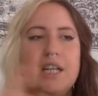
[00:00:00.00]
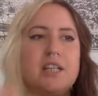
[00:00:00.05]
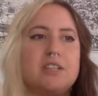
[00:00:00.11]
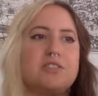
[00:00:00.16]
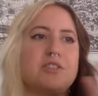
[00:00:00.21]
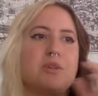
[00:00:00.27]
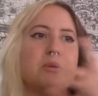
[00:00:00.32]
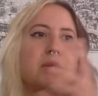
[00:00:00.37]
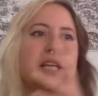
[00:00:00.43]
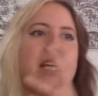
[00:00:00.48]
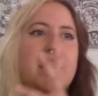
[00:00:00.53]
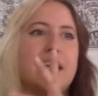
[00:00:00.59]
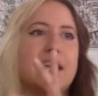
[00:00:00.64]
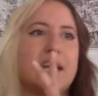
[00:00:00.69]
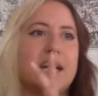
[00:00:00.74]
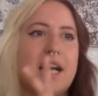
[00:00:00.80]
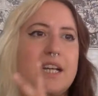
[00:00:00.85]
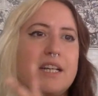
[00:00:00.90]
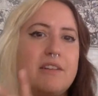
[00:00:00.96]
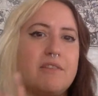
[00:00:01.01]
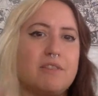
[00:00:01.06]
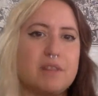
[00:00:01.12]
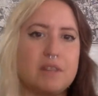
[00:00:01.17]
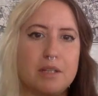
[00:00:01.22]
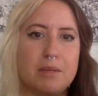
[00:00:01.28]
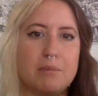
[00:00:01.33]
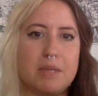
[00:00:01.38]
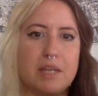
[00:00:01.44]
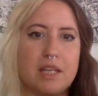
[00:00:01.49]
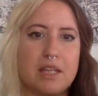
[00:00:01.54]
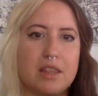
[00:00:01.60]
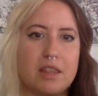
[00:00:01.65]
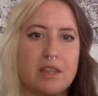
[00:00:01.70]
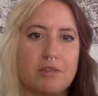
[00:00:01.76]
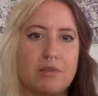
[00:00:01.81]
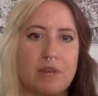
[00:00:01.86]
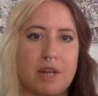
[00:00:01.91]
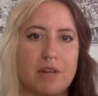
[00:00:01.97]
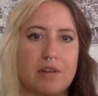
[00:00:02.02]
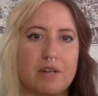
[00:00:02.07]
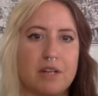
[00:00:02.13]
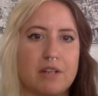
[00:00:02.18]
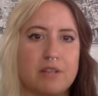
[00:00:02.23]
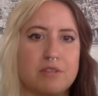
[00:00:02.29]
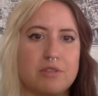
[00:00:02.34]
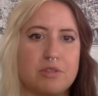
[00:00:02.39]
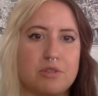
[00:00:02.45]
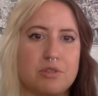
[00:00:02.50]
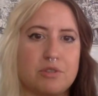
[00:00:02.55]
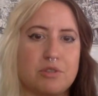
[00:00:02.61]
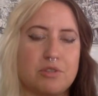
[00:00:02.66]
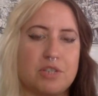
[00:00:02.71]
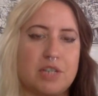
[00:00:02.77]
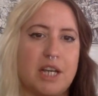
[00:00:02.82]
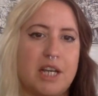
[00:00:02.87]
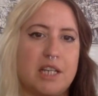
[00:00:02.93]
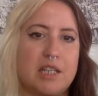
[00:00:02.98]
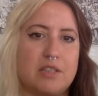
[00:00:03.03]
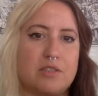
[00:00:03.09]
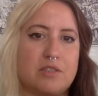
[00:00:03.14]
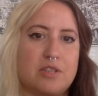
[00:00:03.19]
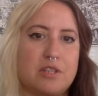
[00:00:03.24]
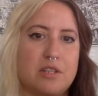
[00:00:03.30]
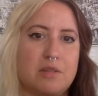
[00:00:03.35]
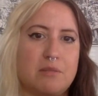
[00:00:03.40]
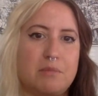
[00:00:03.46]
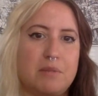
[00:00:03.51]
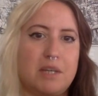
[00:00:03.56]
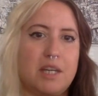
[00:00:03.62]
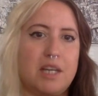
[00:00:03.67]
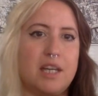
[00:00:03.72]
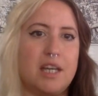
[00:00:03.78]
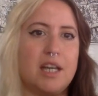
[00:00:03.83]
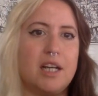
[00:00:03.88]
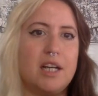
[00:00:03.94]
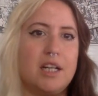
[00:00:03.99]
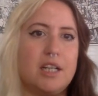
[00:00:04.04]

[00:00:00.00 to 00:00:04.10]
So we can't kind of limit the rhetoric of social change to be,